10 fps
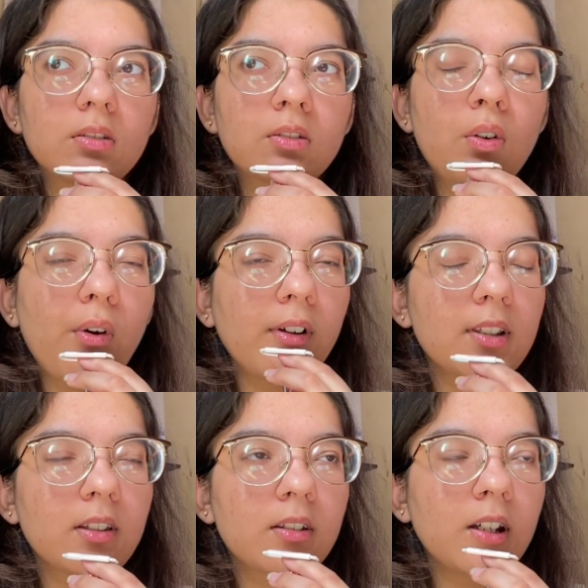
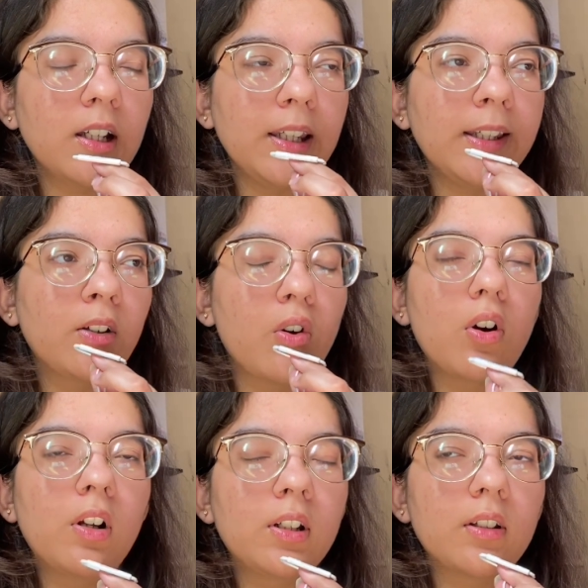constantly
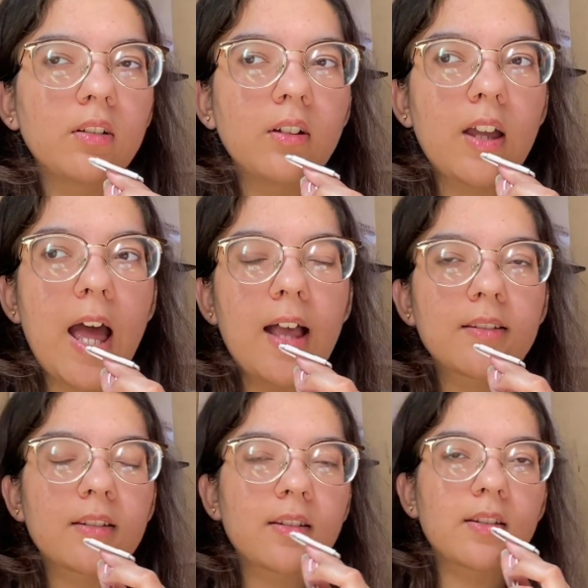called
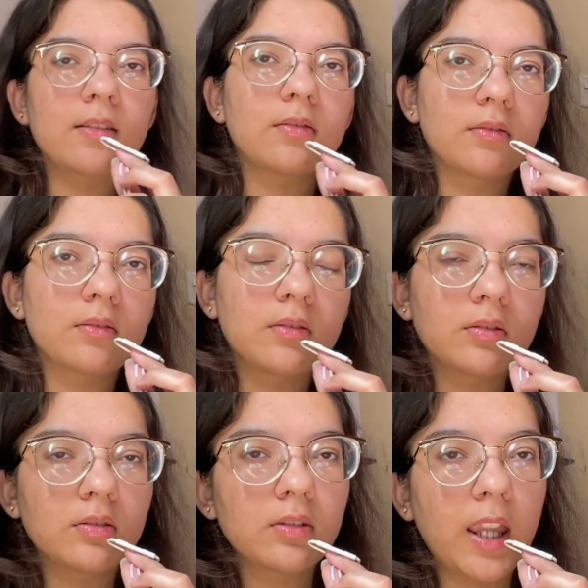as
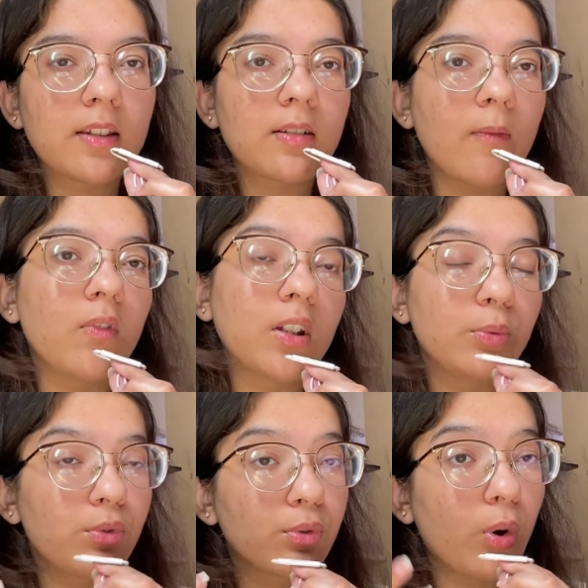like someone
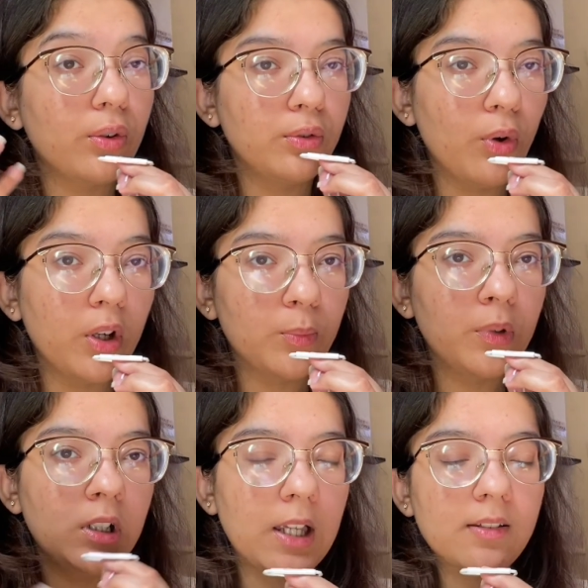who's not
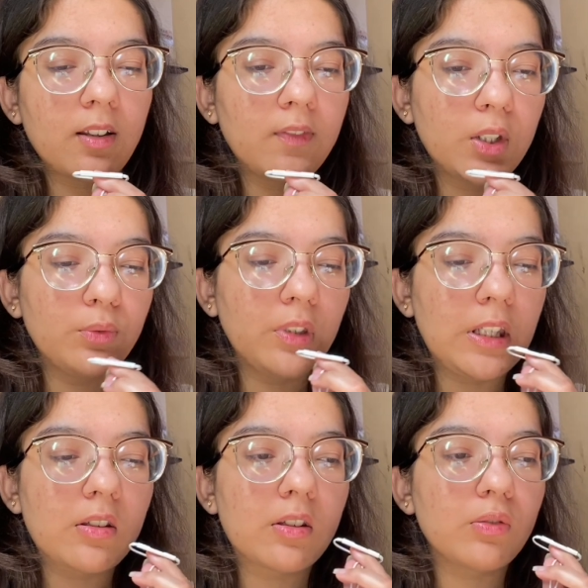normal and someone who
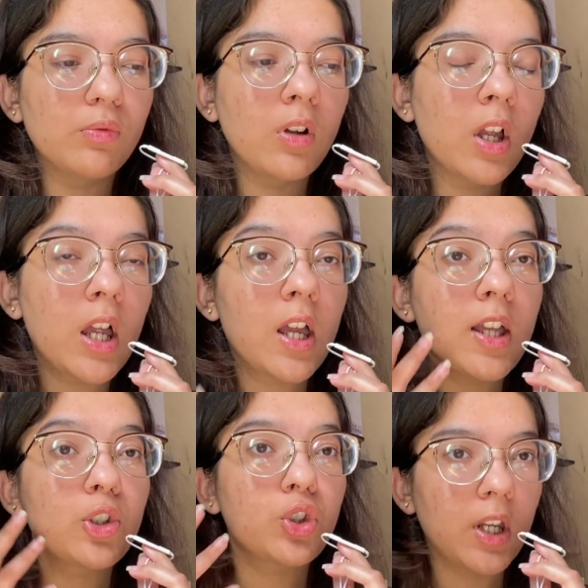needs to
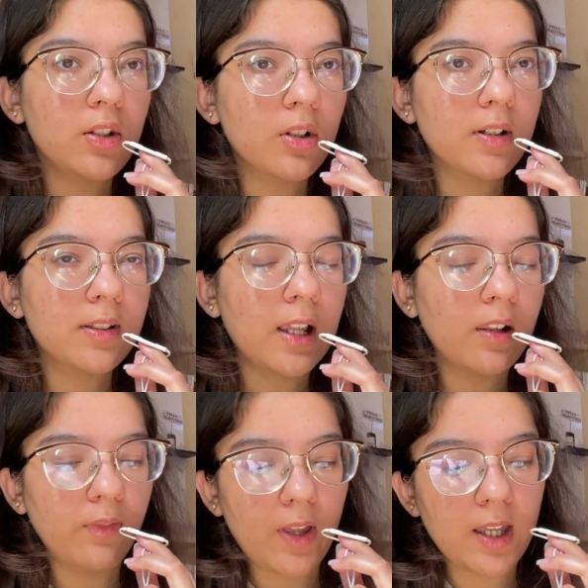change
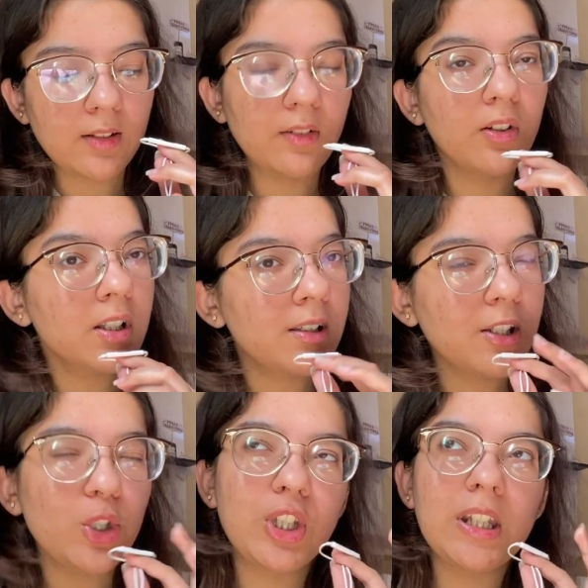herself. And
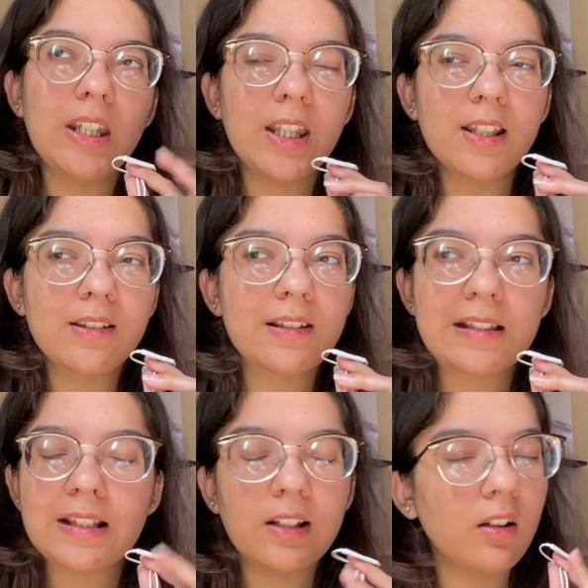honestly, she
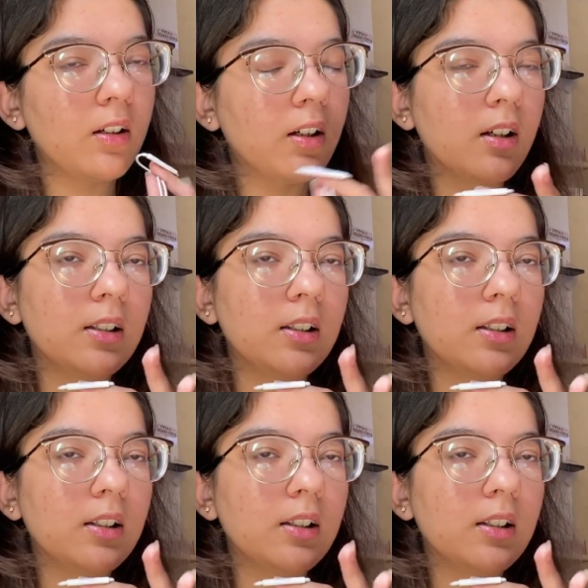is a